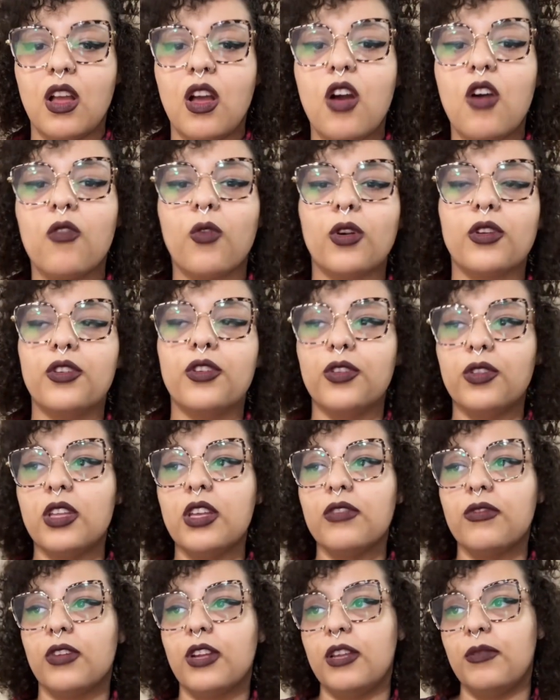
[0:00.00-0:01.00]
For newly
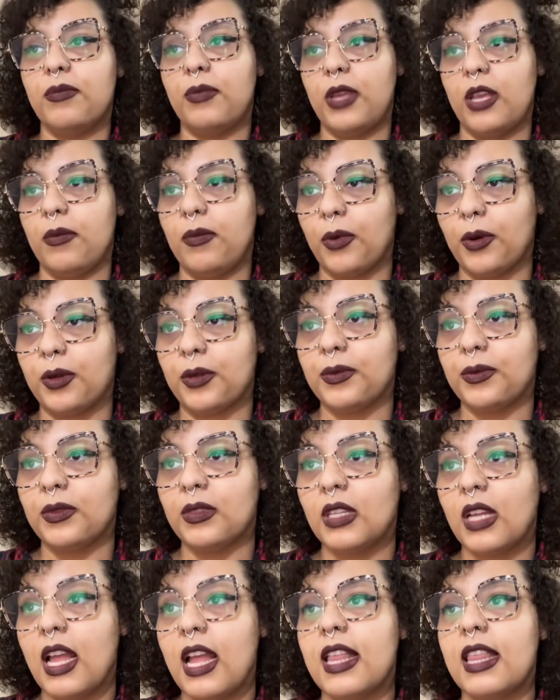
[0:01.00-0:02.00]
freed people,
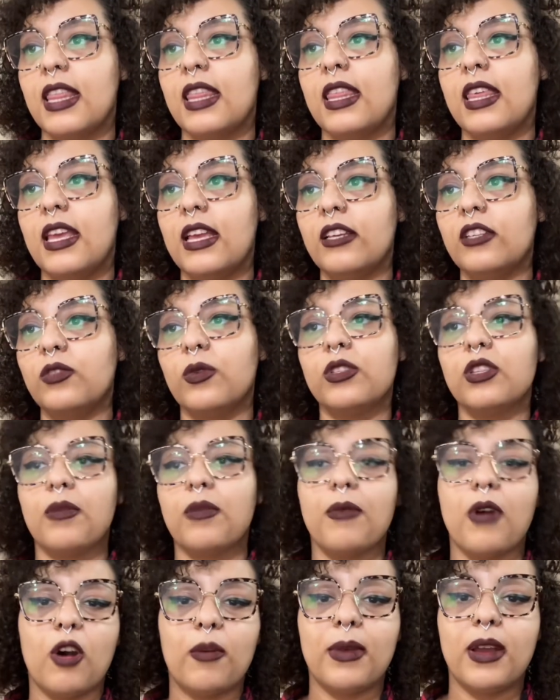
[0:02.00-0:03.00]
this was a
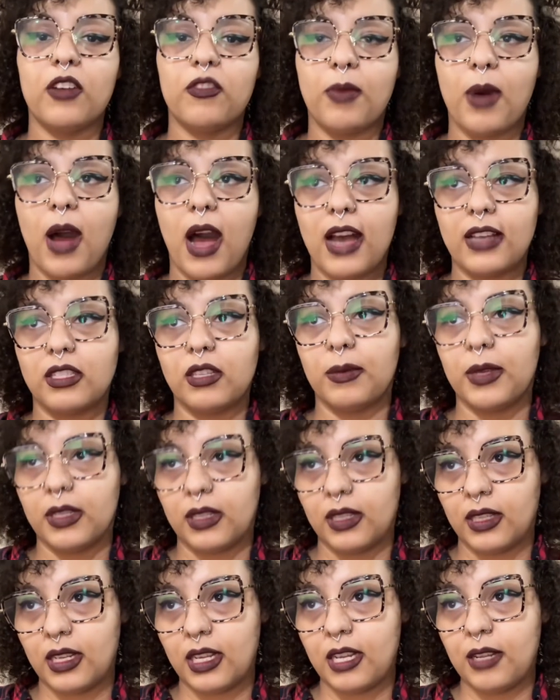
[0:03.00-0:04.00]
moment of
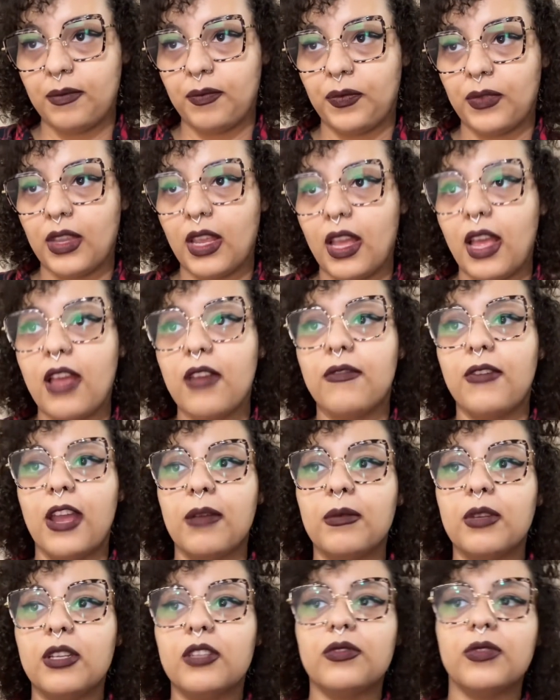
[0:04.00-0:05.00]
possibility.
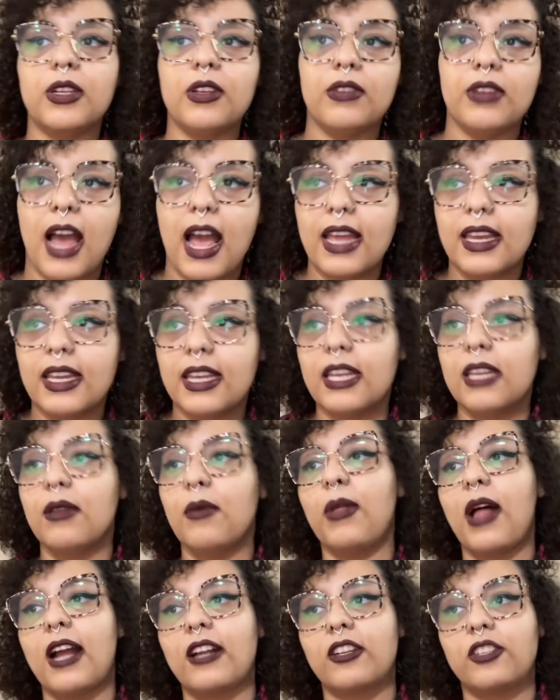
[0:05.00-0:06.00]
Families reunited,
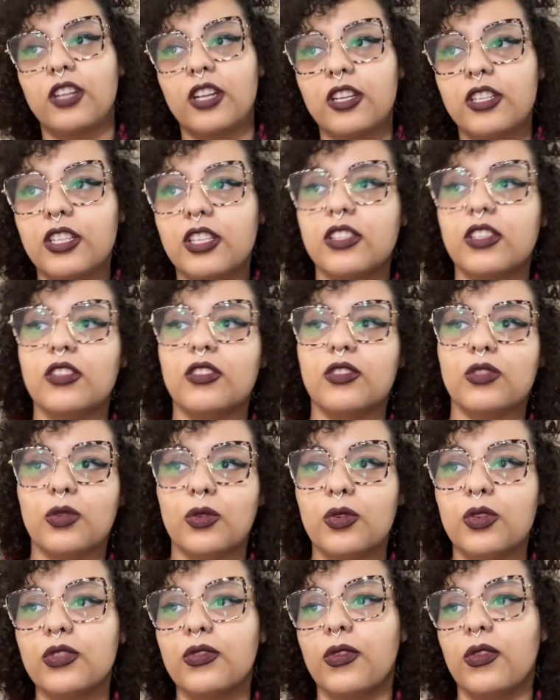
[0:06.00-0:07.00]
Black churches and
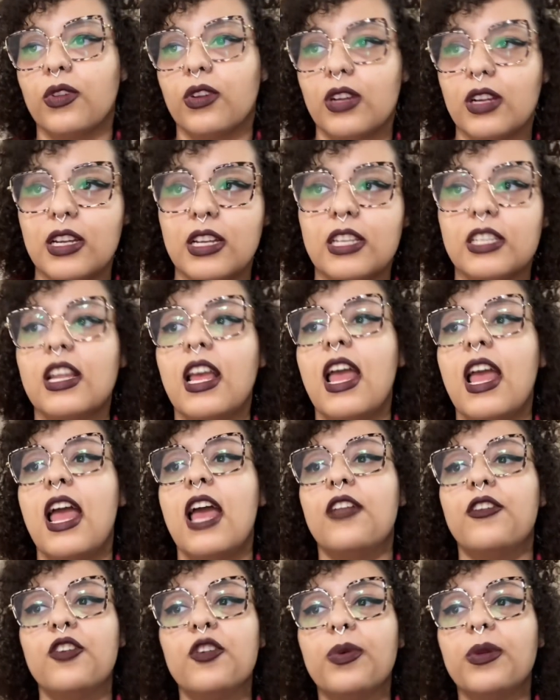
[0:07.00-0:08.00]
schools flourished, and
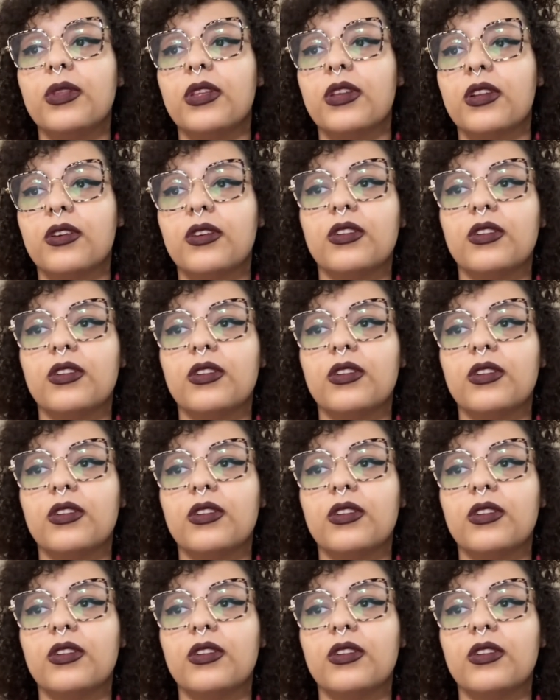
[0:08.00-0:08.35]
new political